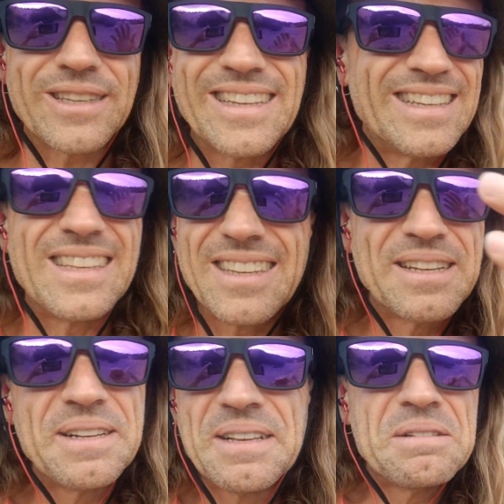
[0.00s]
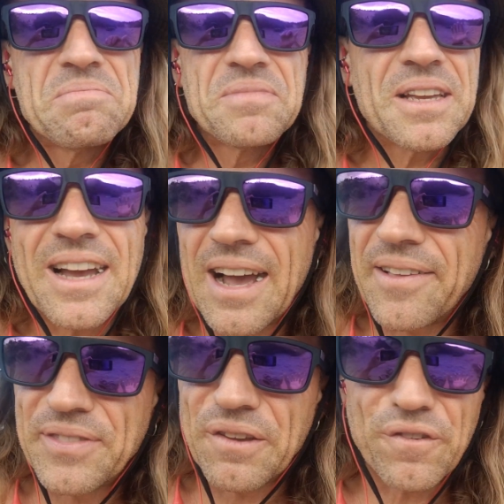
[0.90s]
in
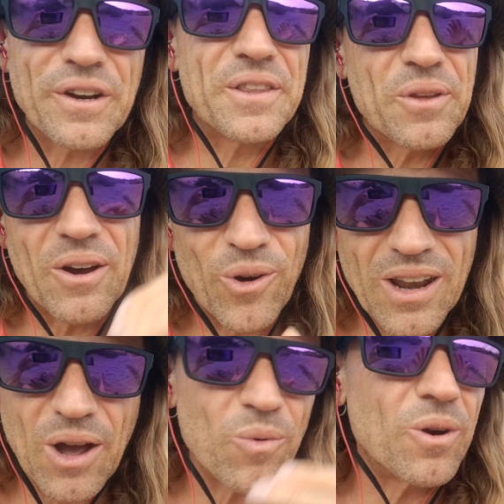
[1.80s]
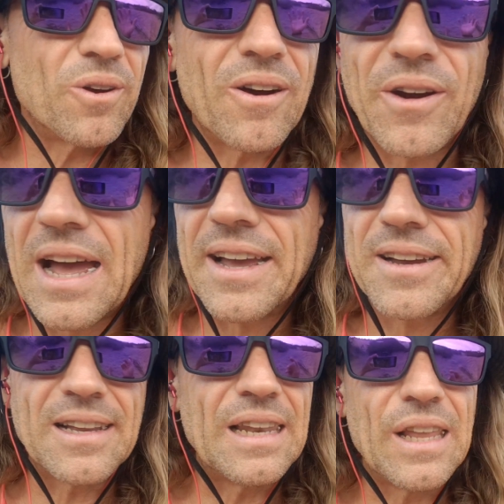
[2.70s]
different or lower or
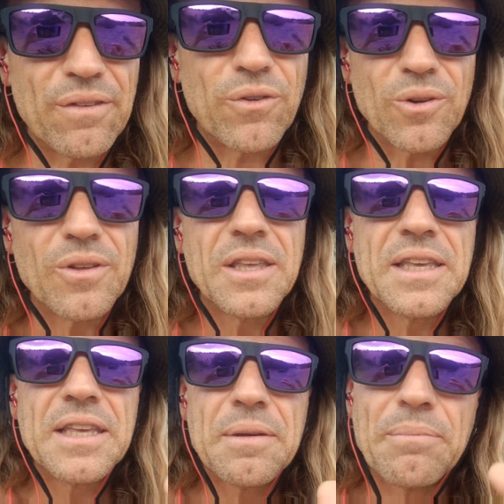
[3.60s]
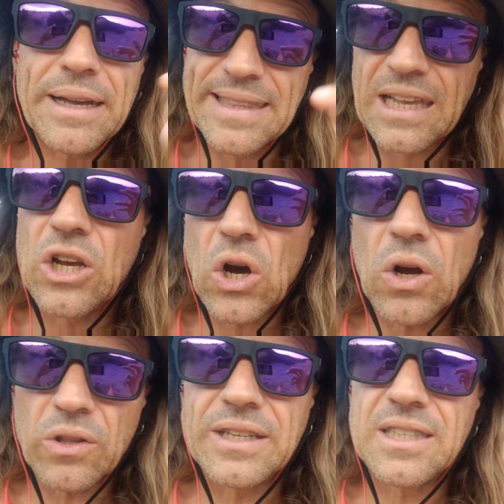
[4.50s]
higher level, but the God is